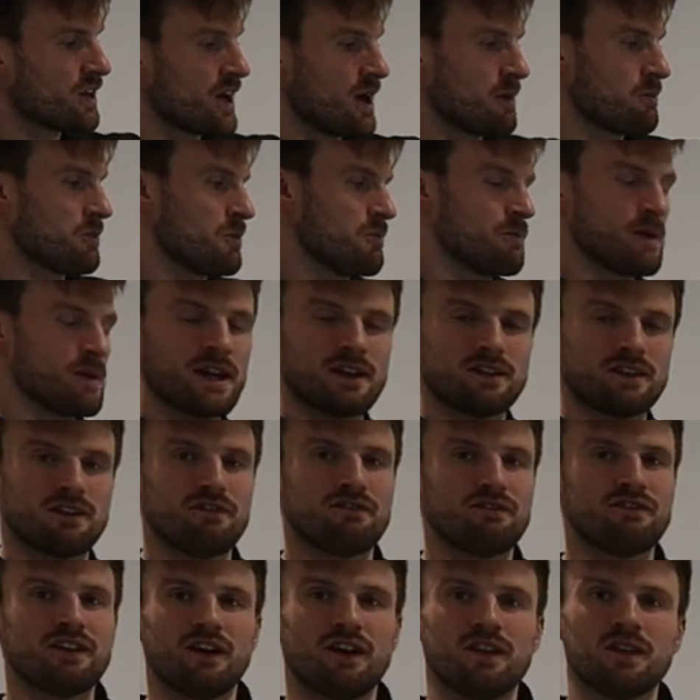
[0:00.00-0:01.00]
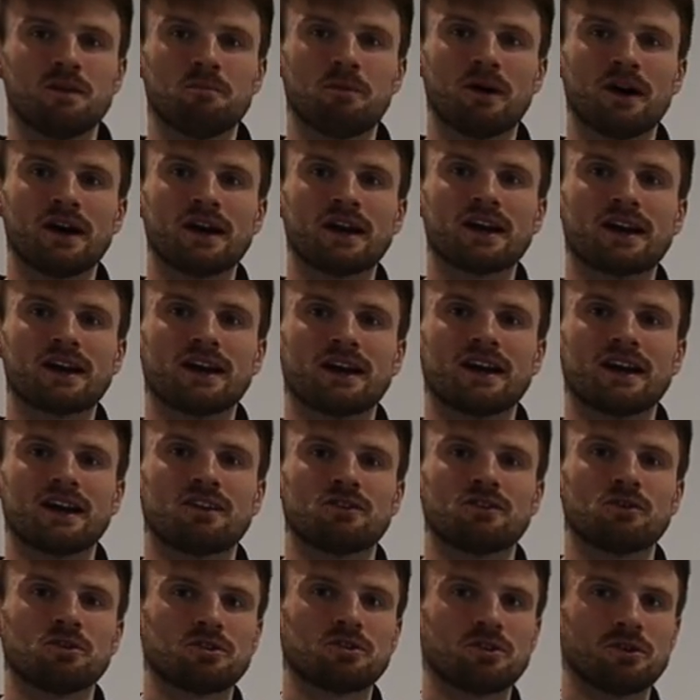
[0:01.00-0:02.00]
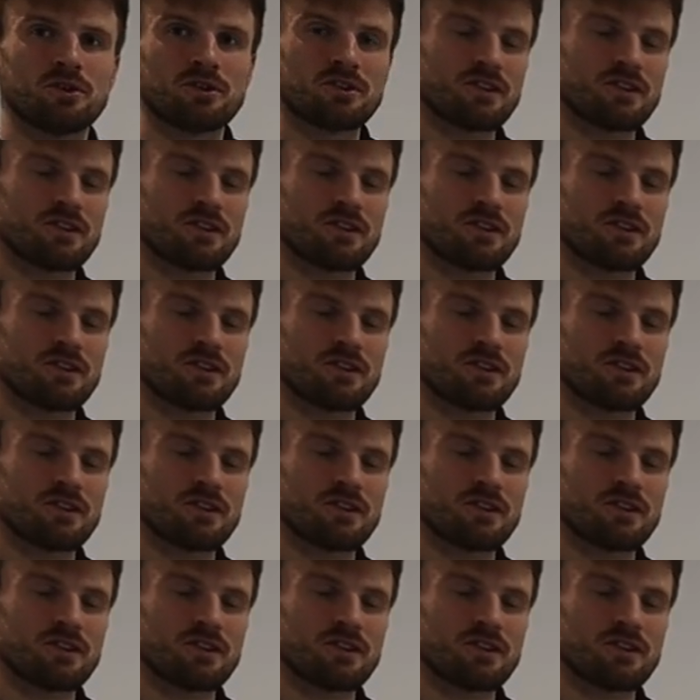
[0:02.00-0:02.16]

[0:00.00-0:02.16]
terms of being able to fit on the bike, it's also